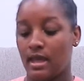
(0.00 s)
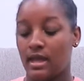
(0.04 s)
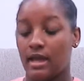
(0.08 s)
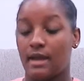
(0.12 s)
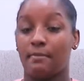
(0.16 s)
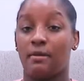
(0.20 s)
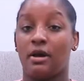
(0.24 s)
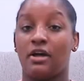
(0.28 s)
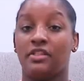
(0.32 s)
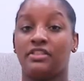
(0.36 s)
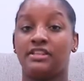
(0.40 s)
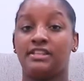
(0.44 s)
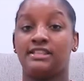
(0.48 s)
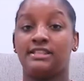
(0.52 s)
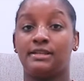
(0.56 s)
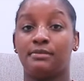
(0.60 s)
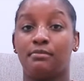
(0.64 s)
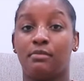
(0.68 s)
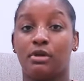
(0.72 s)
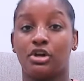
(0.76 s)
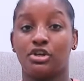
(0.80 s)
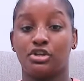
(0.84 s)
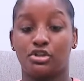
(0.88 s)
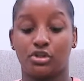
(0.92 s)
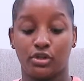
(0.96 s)
I bought this in
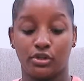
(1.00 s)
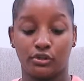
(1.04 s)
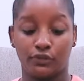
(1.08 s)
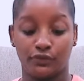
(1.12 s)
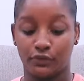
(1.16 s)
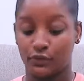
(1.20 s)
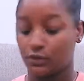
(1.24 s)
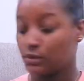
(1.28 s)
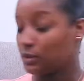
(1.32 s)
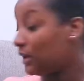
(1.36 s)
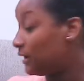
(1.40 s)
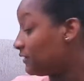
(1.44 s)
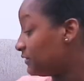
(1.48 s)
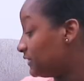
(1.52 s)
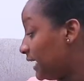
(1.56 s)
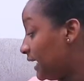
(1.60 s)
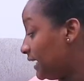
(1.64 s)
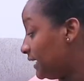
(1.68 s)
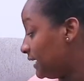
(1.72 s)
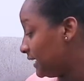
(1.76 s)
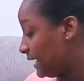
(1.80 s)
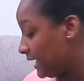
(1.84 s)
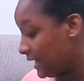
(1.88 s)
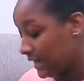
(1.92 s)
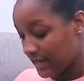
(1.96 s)
Marshalls for twelve
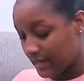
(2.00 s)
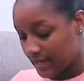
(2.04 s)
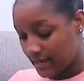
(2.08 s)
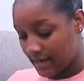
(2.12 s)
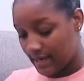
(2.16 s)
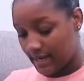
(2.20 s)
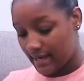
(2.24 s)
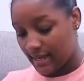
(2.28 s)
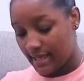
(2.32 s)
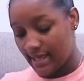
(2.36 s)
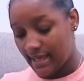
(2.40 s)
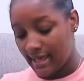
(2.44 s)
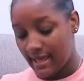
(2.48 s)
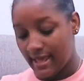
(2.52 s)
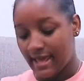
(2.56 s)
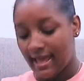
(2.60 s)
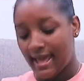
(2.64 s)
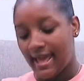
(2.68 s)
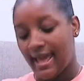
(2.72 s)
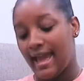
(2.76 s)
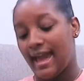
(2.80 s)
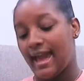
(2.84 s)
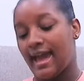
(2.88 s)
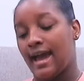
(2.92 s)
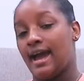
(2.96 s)
ninety-nine.
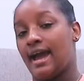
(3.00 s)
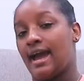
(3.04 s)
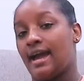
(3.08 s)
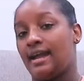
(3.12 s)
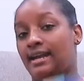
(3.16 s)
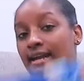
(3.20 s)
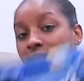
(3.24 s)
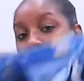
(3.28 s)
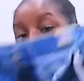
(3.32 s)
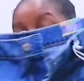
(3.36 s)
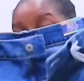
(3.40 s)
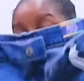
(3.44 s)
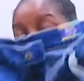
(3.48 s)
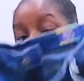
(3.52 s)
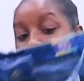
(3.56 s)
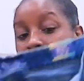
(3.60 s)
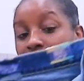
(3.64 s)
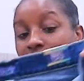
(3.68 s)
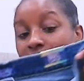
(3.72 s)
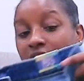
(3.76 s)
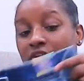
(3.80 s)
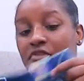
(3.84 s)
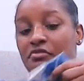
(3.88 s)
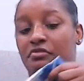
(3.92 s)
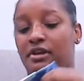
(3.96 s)
And I've seen
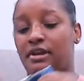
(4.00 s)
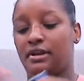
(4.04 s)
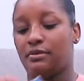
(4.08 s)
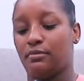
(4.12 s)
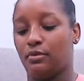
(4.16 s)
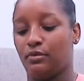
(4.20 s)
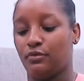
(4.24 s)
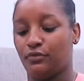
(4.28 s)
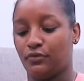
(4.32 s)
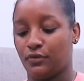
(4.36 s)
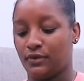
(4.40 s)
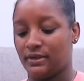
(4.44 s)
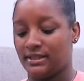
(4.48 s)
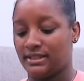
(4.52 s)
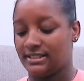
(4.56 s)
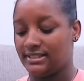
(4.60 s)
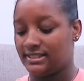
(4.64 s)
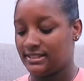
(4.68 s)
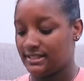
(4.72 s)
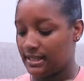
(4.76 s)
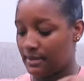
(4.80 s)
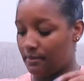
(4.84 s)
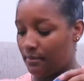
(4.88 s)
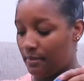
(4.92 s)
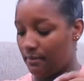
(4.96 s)
it in Rainbow for the
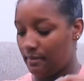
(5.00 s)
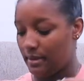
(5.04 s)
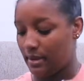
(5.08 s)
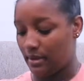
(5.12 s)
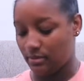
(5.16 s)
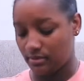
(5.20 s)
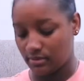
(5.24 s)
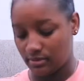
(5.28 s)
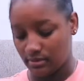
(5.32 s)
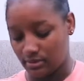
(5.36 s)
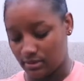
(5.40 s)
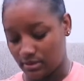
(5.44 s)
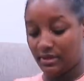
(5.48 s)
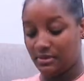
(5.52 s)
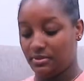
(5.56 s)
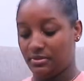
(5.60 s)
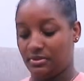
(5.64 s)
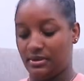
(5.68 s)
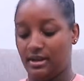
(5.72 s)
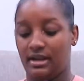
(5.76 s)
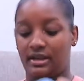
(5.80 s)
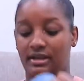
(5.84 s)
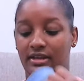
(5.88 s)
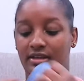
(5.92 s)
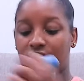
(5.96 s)
same amount. I do
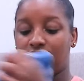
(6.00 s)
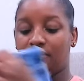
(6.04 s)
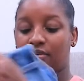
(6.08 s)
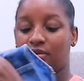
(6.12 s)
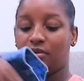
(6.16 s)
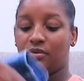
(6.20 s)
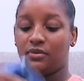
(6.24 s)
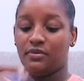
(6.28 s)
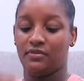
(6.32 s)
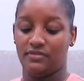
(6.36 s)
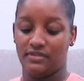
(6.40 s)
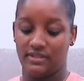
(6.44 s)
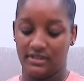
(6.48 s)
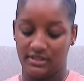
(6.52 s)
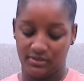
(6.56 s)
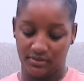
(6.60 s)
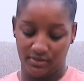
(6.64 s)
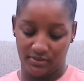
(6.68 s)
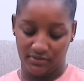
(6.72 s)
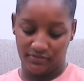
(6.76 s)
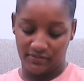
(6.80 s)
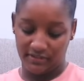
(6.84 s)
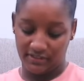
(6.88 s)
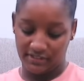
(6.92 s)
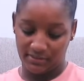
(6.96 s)
not even know if this
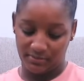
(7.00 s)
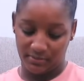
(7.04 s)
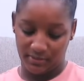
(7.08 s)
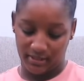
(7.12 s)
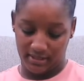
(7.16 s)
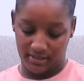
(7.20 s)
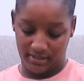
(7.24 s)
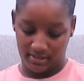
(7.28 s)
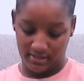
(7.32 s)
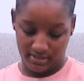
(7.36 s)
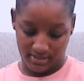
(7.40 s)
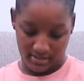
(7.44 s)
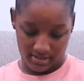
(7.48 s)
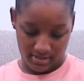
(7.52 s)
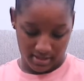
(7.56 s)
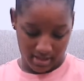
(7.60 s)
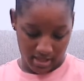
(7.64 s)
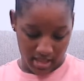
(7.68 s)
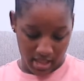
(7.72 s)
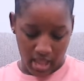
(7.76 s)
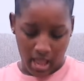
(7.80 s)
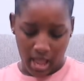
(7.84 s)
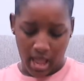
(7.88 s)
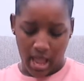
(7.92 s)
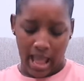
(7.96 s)
one fits me.
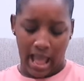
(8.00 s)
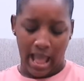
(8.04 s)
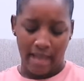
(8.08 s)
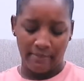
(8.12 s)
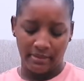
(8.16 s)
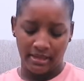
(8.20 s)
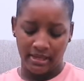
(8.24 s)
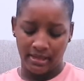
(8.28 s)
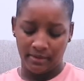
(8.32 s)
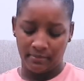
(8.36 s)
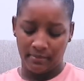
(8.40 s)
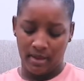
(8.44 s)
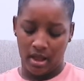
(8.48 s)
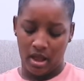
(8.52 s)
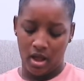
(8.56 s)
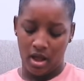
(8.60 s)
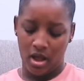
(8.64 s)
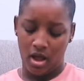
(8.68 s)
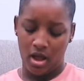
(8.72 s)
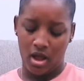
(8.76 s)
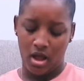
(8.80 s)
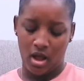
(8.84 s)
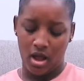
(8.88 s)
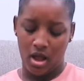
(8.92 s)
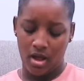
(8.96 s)
I mean,
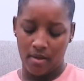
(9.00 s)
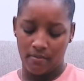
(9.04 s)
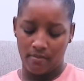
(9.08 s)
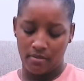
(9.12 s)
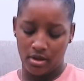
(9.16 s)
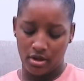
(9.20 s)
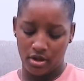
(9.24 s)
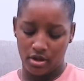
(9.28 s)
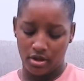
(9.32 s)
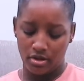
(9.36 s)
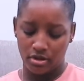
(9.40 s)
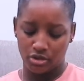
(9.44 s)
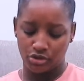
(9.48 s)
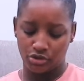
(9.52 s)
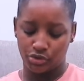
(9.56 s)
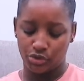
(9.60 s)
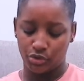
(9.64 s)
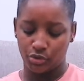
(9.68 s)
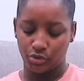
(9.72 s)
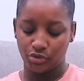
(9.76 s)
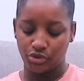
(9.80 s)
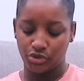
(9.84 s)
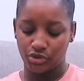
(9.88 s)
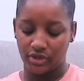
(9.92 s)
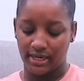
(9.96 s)
um,
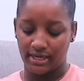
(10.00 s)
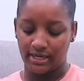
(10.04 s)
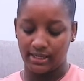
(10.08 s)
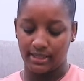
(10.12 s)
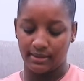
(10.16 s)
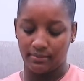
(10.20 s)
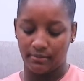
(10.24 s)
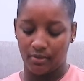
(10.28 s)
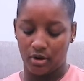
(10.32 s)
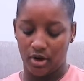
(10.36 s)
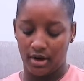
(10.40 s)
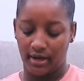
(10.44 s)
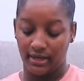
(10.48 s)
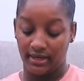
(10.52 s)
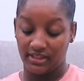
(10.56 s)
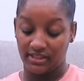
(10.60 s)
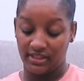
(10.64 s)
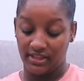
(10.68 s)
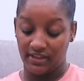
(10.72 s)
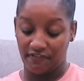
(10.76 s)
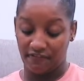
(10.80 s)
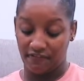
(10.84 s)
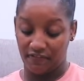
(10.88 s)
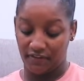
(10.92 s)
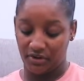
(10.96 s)
Joe tried them on and
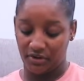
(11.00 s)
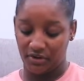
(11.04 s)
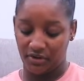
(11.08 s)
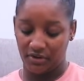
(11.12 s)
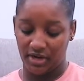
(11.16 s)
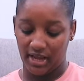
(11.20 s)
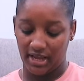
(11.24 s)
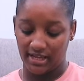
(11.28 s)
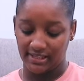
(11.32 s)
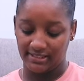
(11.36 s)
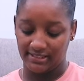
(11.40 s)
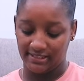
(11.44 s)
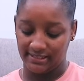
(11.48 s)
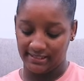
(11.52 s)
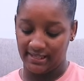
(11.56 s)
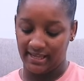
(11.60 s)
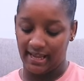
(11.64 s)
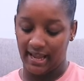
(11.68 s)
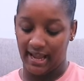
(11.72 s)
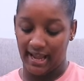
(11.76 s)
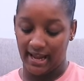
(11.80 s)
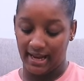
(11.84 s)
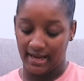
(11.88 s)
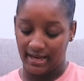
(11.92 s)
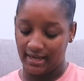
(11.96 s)
they fit her nicely.
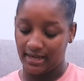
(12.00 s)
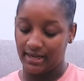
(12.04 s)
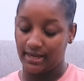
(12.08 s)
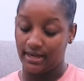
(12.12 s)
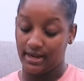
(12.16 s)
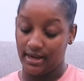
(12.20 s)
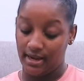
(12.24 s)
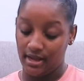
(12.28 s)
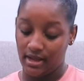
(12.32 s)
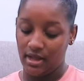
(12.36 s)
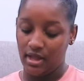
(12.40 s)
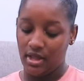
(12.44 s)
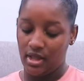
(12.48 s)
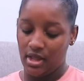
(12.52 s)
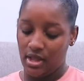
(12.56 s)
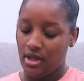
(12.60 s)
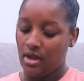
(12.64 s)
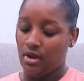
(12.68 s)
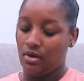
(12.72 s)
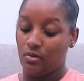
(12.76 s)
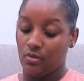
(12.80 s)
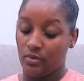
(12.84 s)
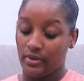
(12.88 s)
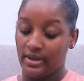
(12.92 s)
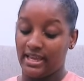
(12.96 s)
And
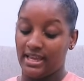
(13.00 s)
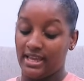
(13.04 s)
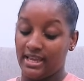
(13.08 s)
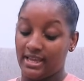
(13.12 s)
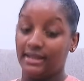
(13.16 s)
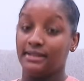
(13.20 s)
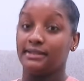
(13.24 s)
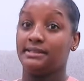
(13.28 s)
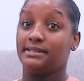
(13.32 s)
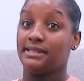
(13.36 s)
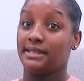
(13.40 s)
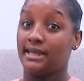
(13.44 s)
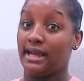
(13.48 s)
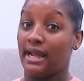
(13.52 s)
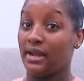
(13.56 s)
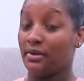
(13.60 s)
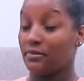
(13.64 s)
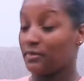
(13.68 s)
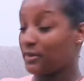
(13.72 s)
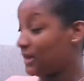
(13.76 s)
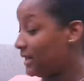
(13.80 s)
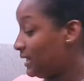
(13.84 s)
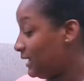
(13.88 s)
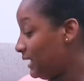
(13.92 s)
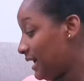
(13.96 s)
we today
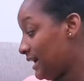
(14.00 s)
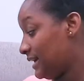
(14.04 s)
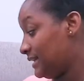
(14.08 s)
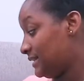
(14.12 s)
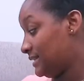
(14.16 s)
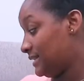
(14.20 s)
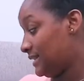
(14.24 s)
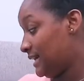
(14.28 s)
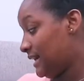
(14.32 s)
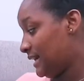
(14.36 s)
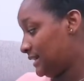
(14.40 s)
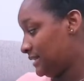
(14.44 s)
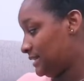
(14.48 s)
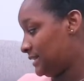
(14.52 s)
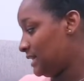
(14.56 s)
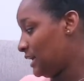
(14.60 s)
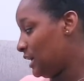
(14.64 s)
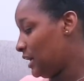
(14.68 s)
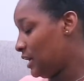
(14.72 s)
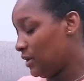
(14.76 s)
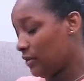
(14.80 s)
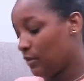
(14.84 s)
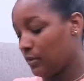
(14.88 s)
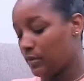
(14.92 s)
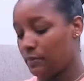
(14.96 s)
realized that
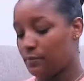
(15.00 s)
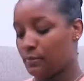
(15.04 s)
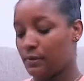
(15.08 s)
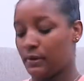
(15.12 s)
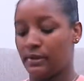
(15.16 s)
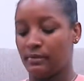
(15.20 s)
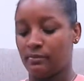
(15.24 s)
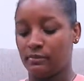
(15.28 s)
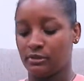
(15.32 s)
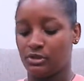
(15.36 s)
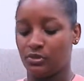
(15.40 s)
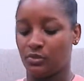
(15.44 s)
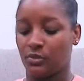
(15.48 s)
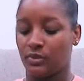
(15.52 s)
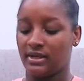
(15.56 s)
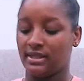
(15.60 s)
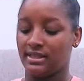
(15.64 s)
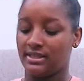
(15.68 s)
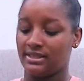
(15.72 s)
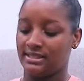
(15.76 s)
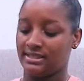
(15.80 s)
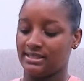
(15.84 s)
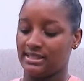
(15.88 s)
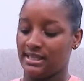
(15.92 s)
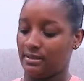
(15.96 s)
we pretty much wear
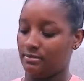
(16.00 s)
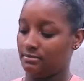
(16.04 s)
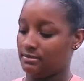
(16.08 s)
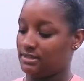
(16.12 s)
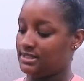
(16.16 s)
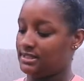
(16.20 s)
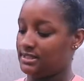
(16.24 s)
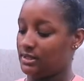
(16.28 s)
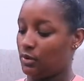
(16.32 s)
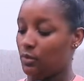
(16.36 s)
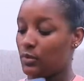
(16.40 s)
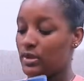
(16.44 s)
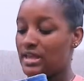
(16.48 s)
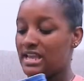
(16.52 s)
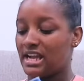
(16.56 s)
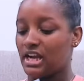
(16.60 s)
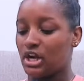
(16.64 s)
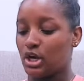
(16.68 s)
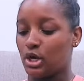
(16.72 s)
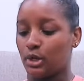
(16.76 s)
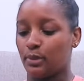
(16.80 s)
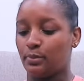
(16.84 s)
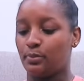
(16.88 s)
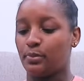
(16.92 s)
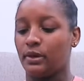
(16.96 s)
the same, we
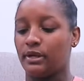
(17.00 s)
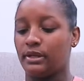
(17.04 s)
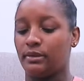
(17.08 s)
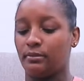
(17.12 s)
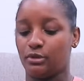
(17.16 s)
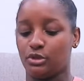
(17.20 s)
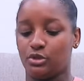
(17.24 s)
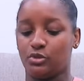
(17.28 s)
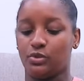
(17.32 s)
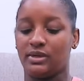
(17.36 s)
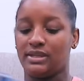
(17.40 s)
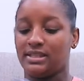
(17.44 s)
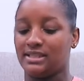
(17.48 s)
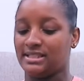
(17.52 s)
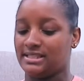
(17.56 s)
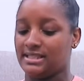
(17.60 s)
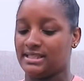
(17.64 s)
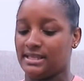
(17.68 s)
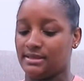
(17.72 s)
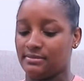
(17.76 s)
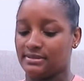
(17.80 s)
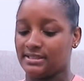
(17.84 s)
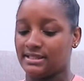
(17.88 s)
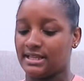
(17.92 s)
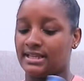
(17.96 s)
could pretty much wear the
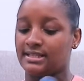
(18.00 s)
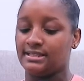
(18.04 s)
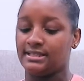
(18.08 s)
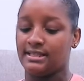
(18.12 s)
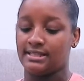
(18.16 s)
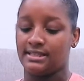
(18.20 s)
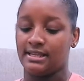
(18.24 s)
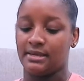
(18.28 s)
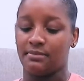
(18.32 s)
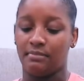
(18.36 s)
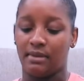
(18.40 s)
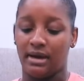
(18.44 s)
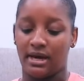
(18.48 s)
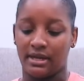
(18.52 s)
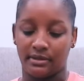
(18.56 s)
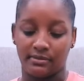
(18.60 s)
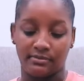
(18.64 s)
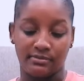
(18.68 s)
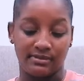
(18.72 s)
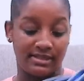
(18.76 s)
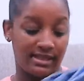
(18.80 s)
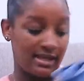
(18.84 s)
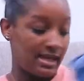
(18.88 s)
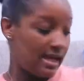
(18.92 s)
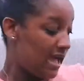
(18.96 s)
same sizes and
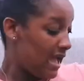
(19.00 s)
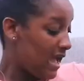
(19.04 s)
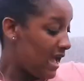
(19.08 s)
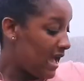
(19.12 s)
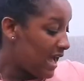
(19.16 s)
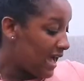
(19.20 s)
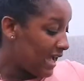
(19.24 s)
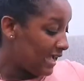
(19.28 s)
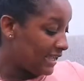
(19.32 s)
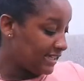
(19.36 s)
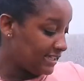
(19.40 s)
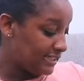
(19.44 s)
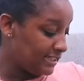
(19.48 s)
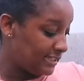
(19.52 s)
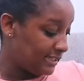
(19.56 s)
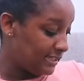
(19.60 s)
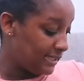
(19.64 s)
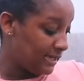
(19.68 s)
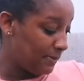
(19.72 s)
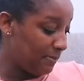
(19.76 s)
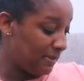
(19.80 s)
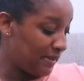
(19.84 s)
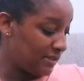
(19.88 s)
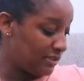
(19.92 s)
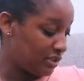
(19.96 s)
bottoms. I guess it
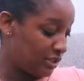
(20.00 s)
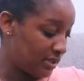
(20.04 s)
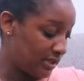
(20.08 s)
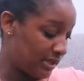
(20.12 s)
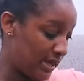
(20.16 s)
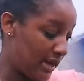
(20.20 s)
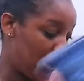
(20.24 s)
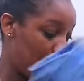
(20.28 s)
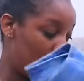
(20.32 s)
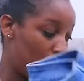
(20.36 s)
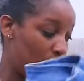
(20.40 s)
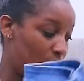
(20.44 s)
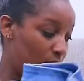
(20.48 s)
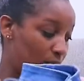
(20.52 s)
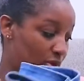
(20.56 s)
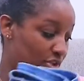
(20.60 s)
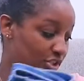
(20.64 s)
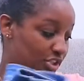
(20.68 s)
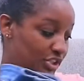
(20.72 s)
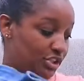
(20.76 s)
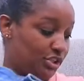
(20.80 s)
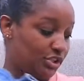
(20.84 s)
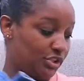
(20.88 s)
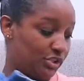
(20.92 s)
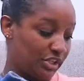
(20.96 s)
depends on how much
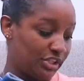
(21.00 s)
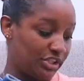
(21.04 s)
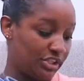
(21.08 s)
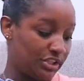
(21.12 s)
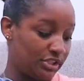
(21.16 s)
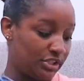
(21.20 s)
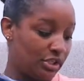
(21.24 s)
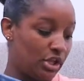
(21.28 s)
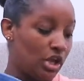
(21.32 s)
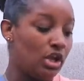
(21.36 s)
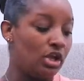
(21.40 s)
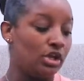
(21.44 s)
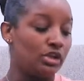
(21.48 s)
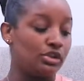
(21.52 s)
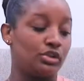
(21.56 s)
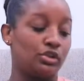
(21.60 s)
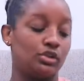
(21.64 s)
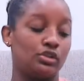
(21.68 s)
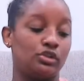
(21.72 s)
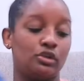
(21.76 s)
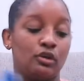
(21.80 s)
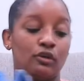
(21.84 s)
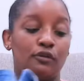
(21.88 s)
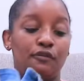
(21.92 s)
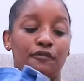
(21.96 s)
it stretches. So,
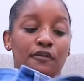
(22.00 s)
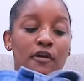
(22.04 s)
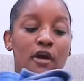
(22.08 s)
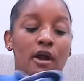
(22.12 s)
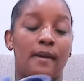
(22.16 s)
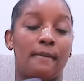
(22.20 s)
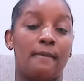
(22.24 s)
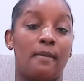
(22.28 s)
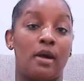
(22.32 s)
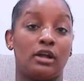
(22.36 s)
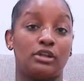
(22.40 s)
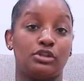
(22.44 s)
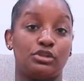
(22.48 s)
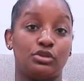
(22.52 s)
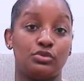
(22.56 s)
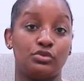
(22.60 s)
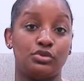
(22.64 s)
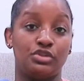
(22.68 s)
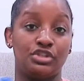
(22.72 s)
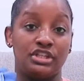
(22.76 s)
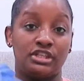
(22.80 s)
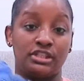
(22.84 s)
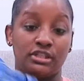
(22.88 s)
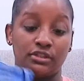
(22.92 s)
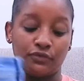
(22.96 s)
so far I bought two
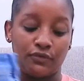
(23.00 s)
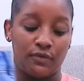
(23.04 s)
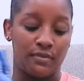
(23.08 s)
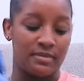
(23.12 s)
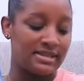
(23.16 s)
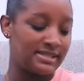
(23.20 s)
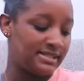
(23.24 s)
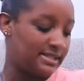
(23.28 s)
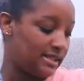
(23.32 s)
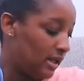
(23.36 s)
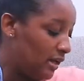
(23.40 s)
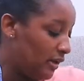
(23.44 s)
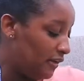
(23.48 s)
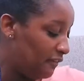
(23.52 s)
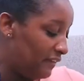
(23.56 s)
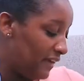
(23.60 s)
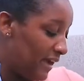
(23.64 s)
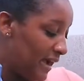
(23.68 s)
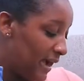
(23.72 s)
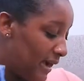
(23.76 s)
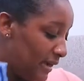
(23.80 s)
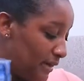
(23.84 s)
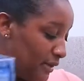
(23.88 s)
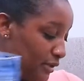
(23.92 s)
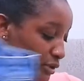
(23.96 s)
jeans for myself
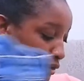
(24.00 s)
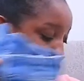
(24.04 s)
and